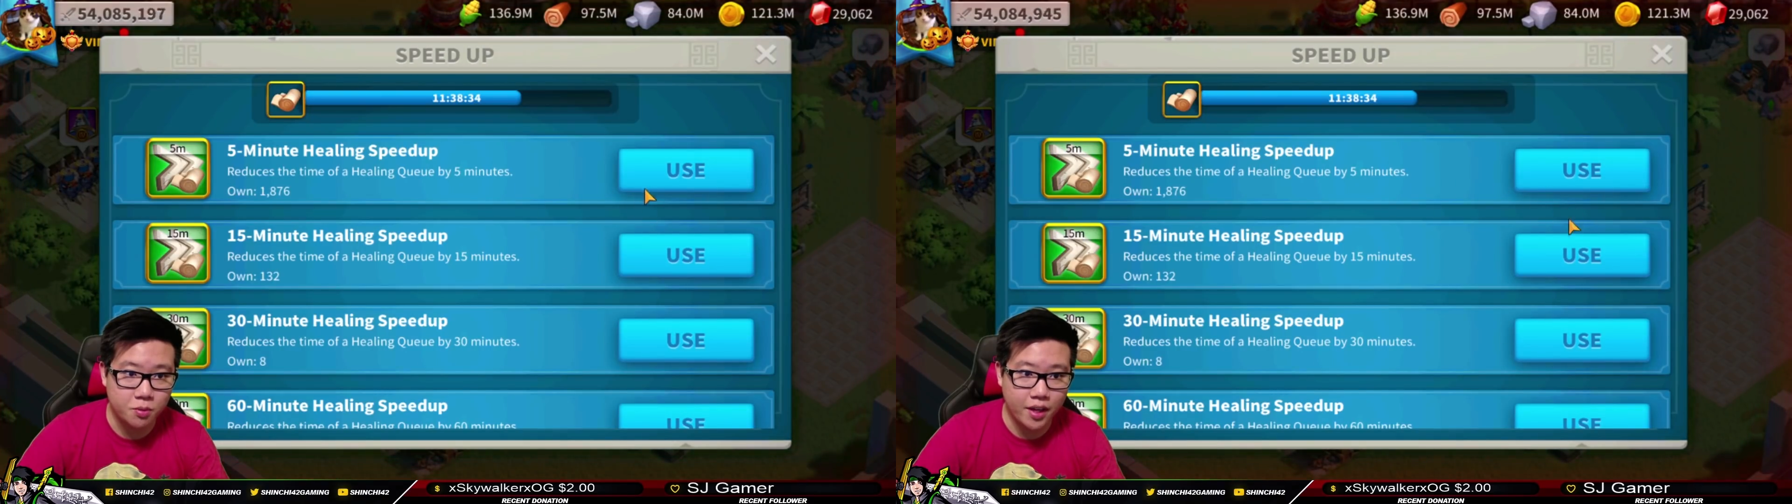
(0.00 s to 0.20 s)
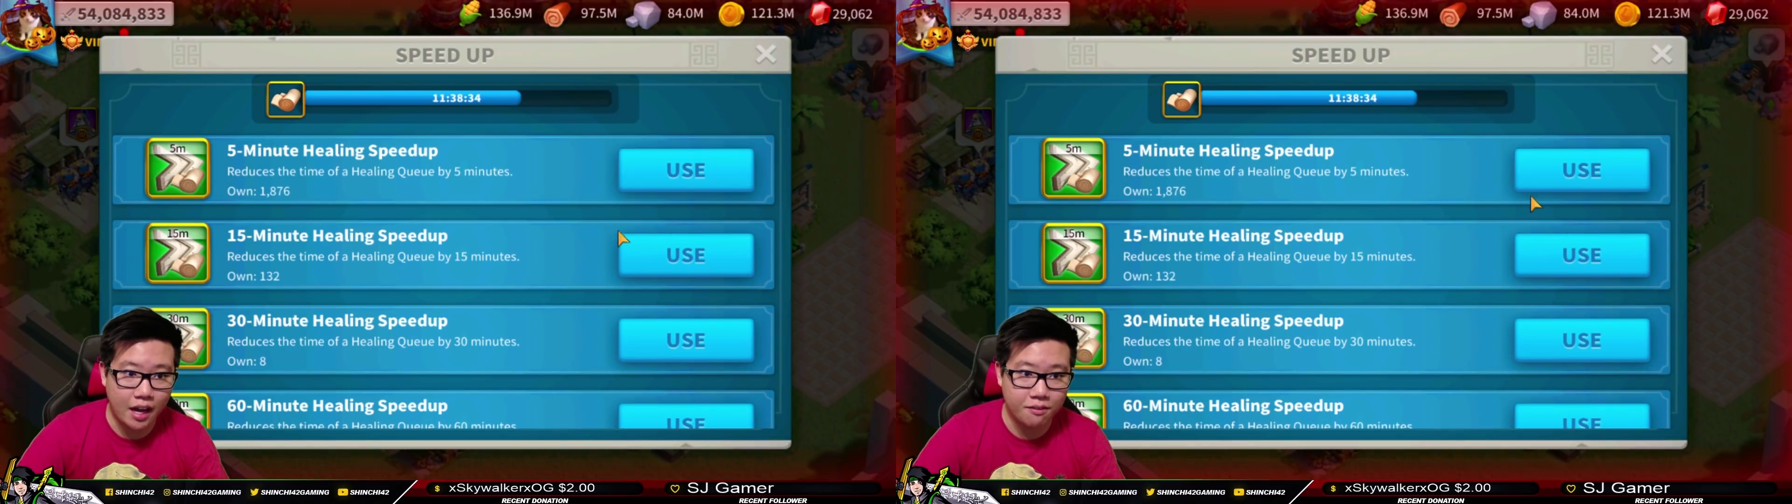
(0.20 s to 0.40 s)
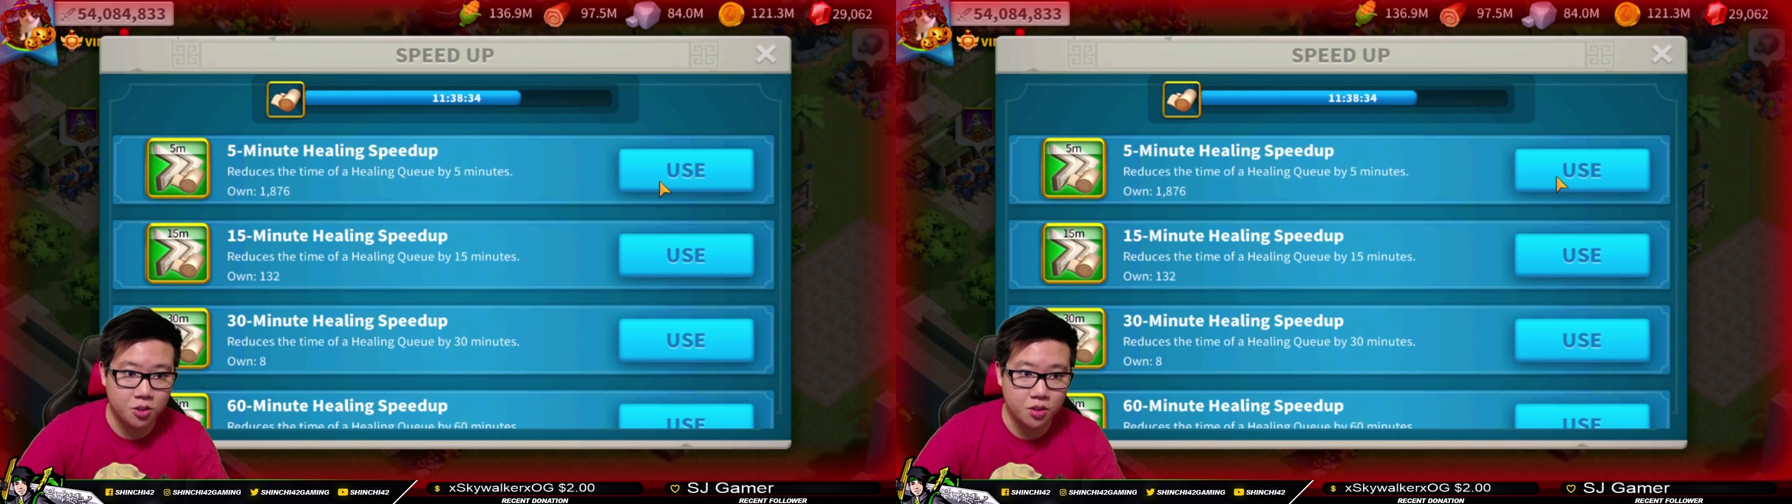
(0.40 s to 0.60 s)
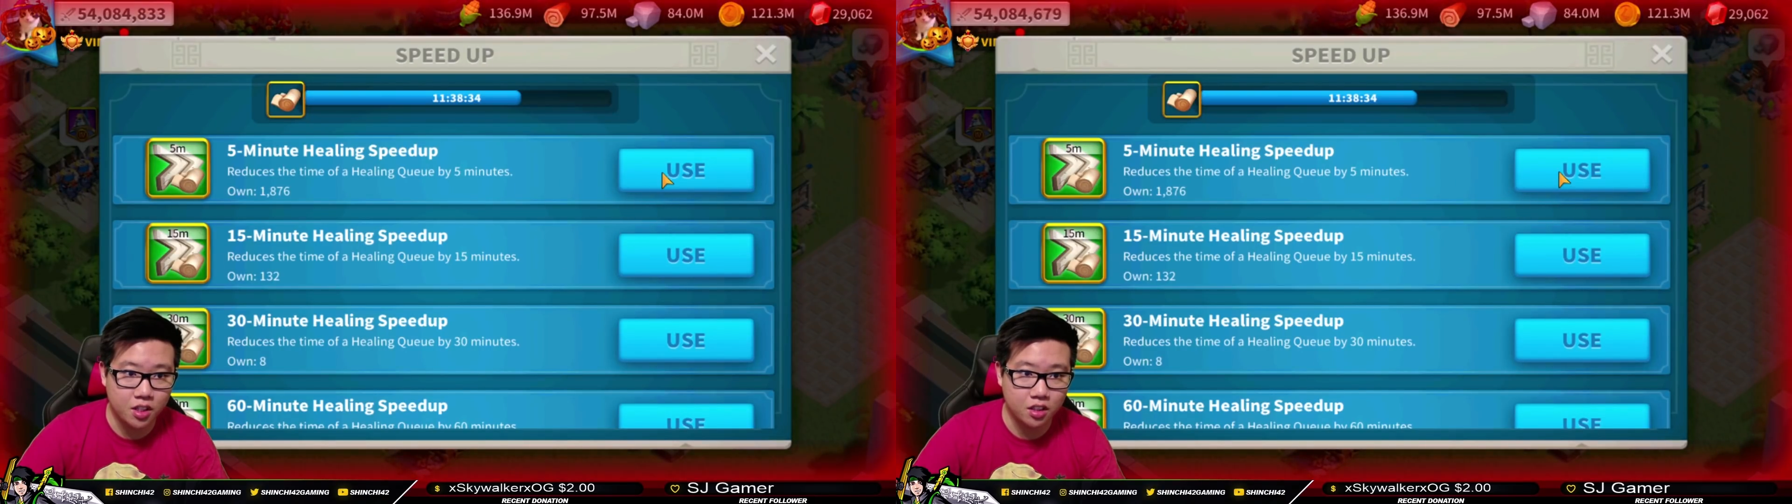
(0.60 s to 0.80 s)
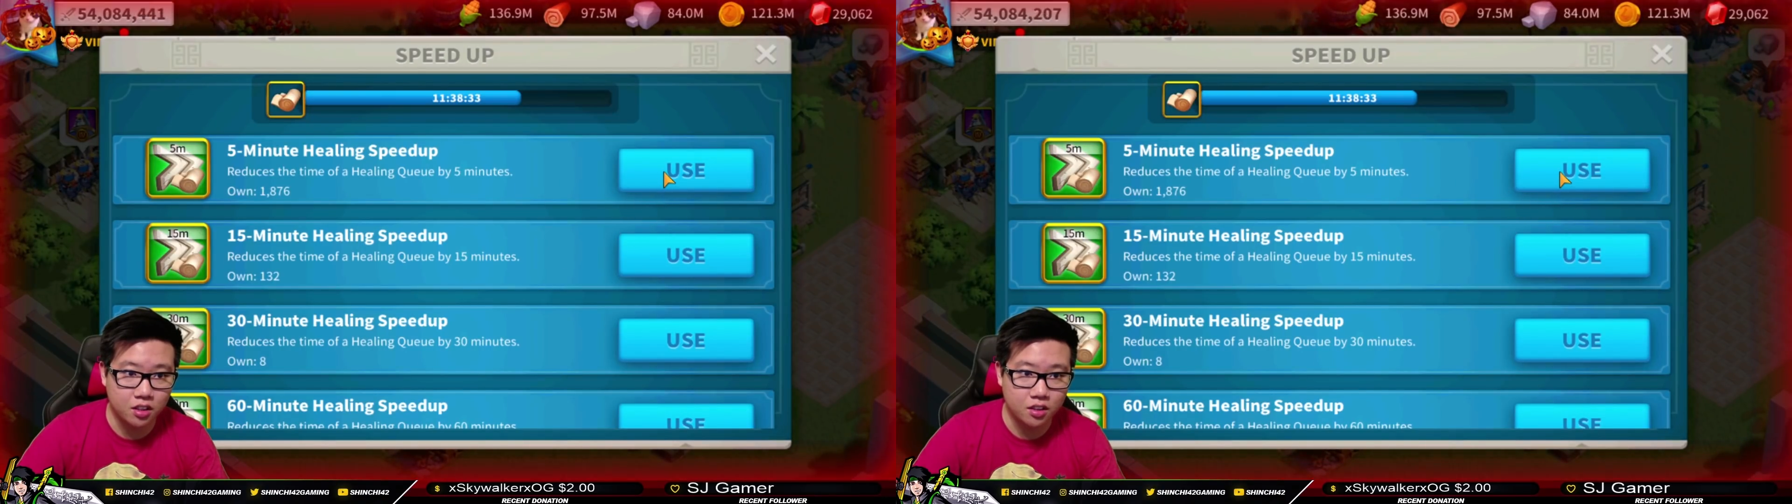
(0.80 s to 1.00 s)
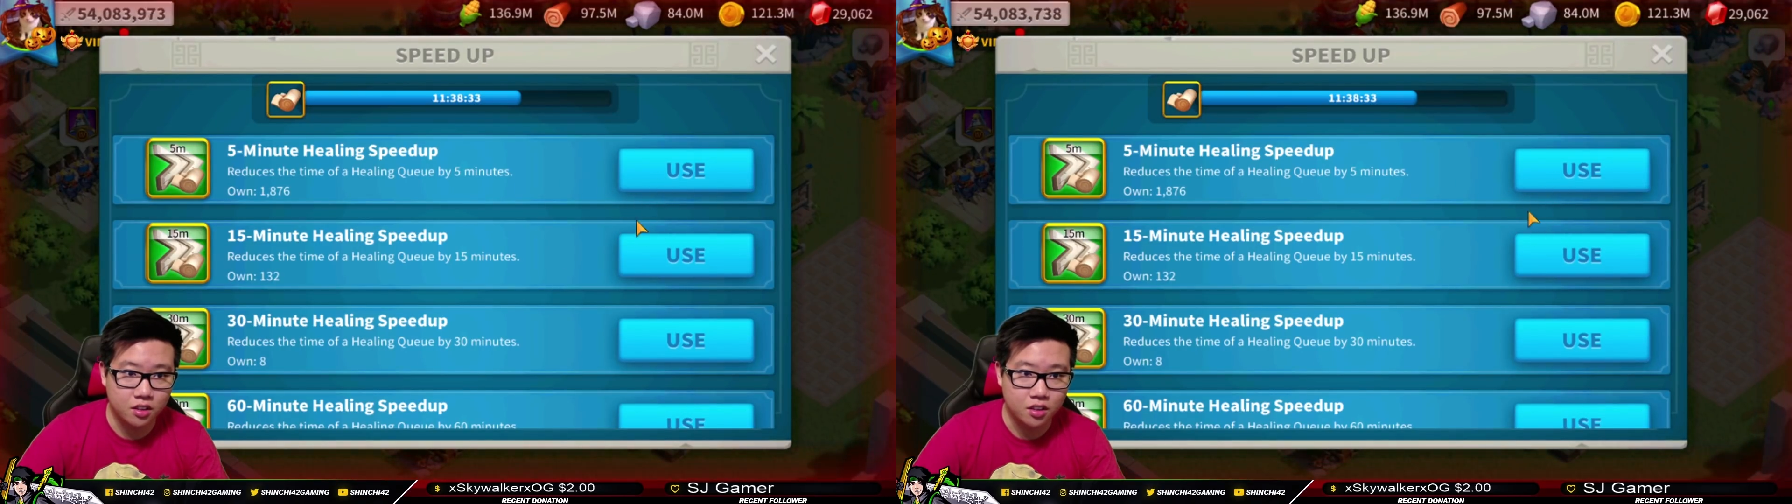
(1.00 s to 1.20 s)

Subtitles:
We have to heal.